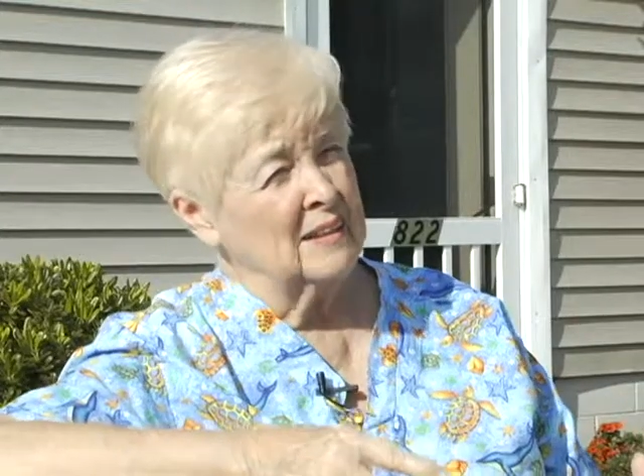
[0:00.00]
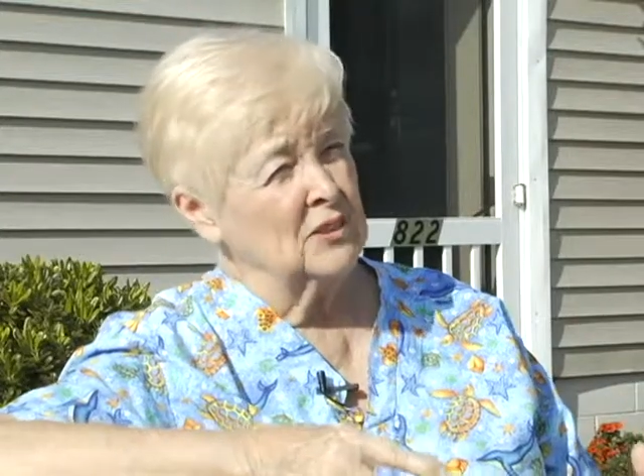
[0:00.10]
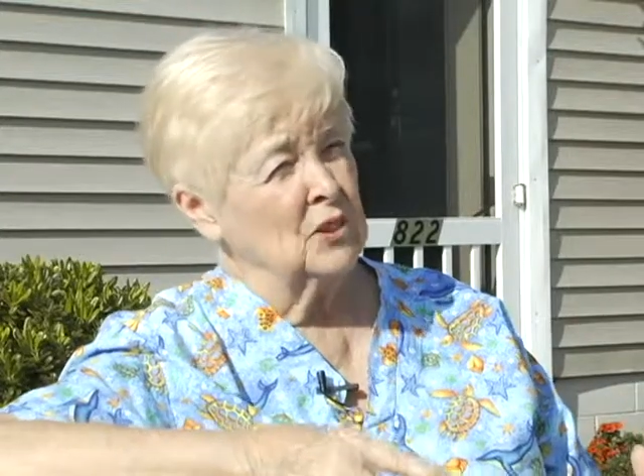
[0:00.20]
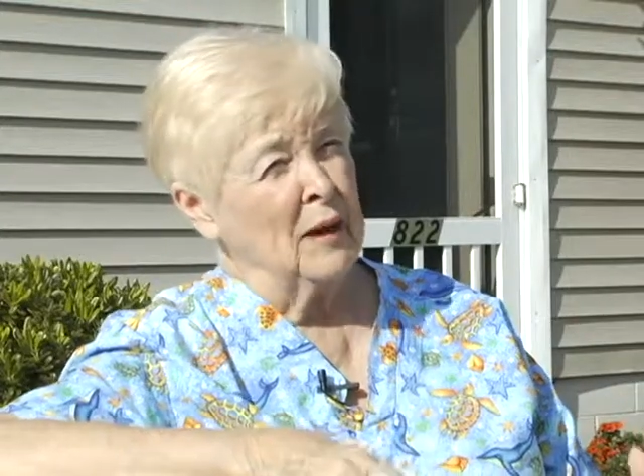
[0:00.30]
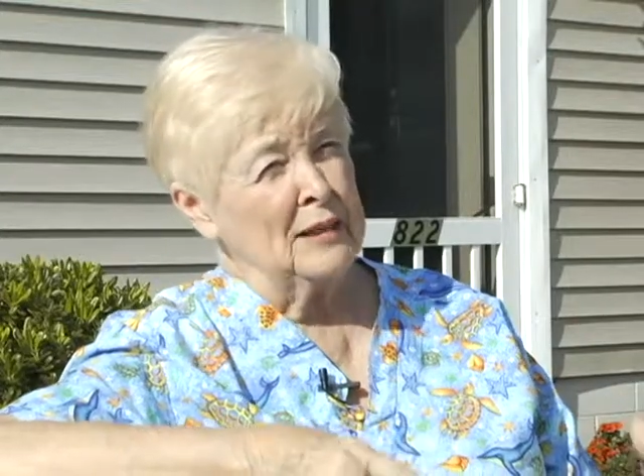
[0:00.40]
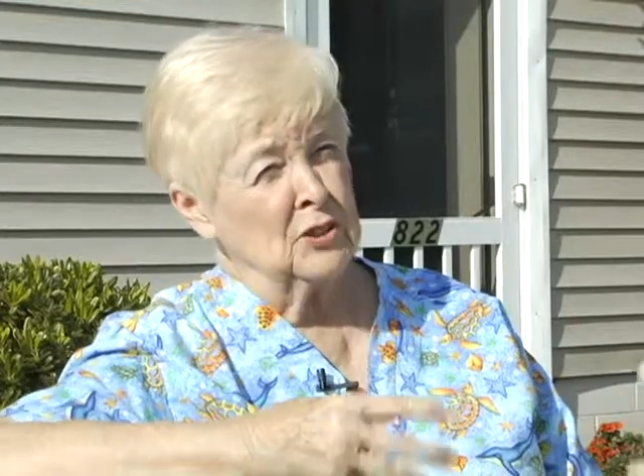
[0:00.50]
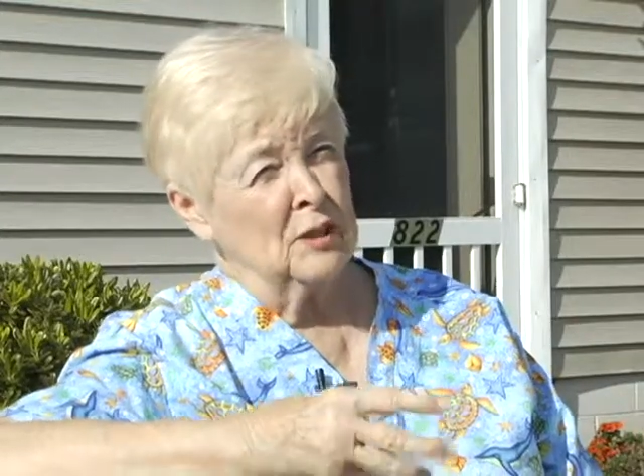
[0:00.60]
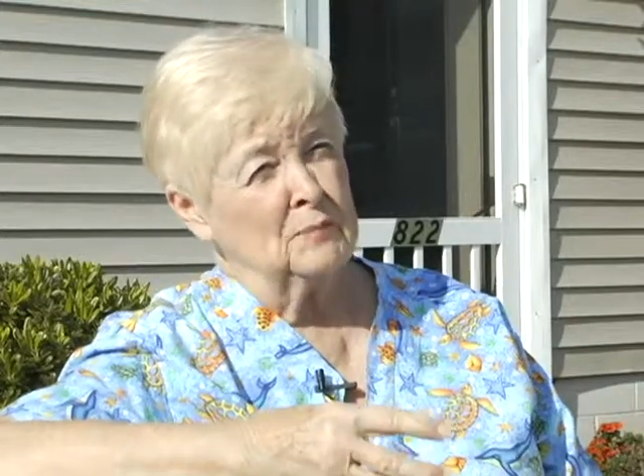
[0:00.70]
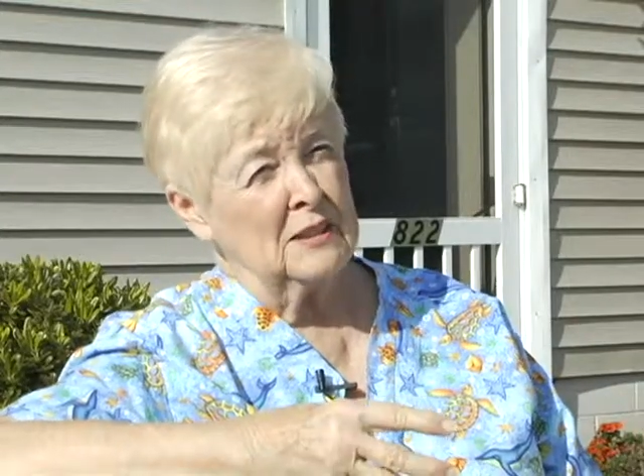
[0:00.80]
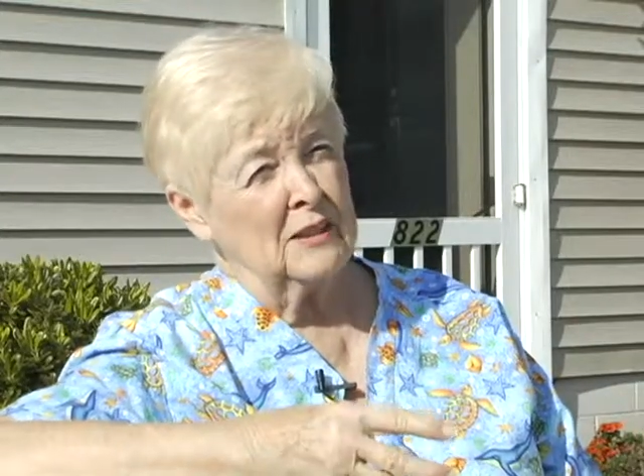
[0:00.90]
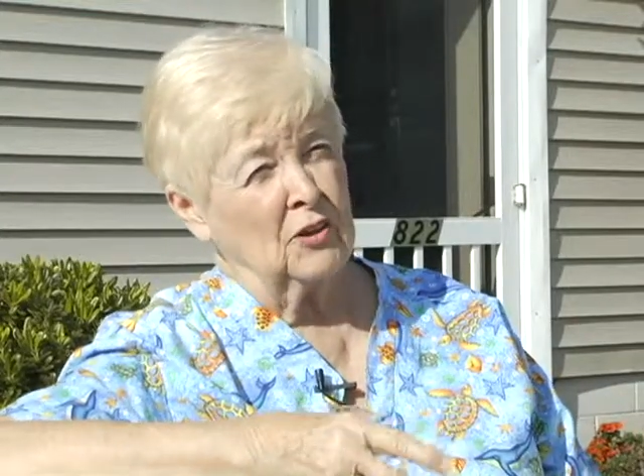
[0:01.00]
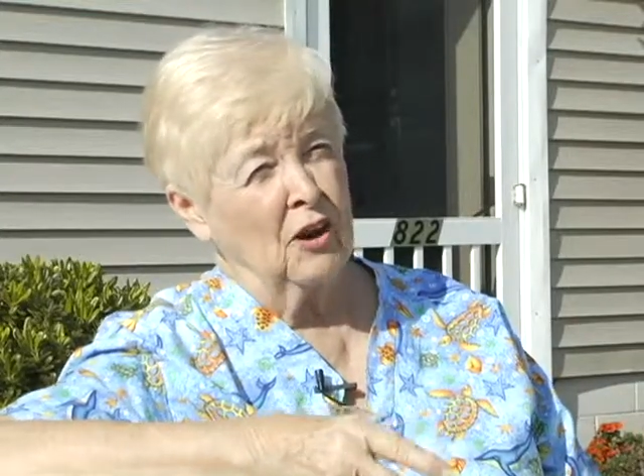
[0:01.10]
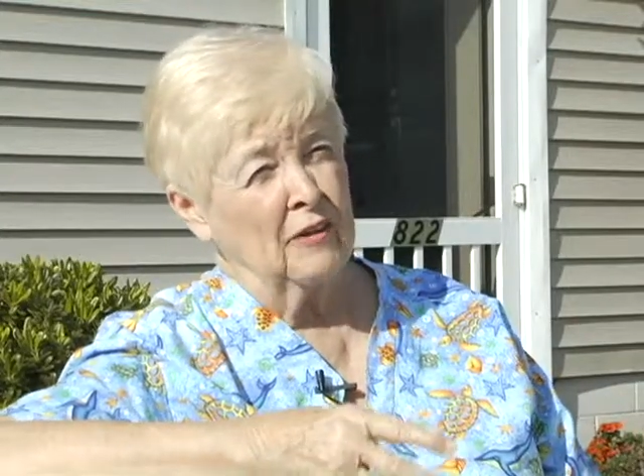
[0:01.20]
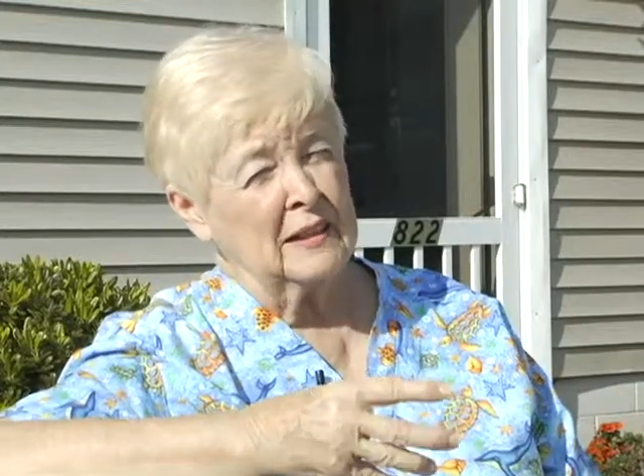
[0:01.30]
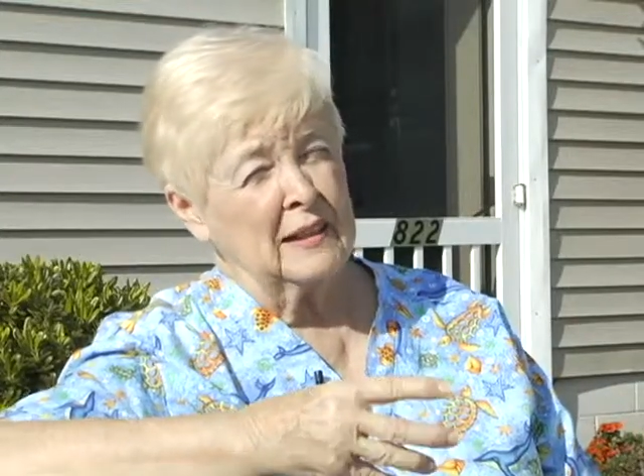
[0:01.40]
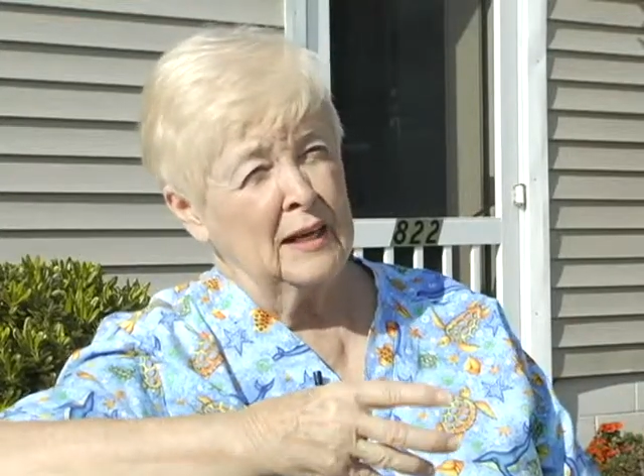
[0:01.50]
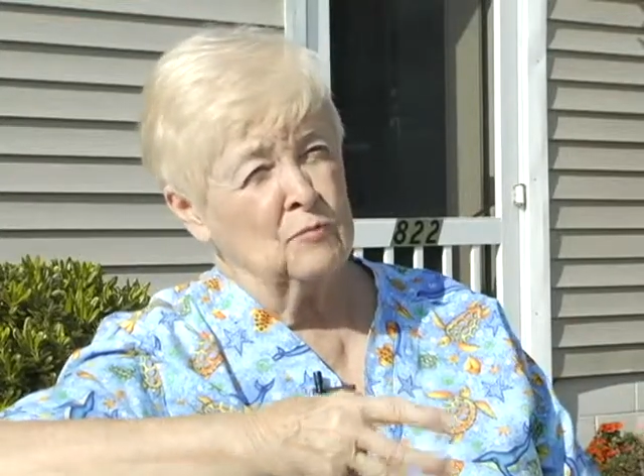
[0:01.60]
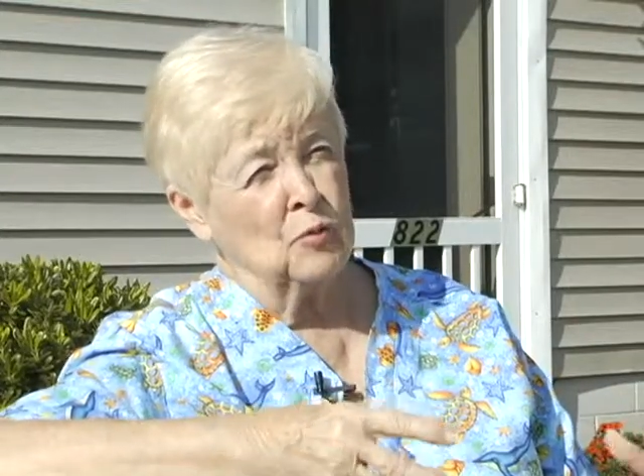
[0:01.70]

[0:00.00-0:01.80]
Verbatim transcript: So I jumped in the car and came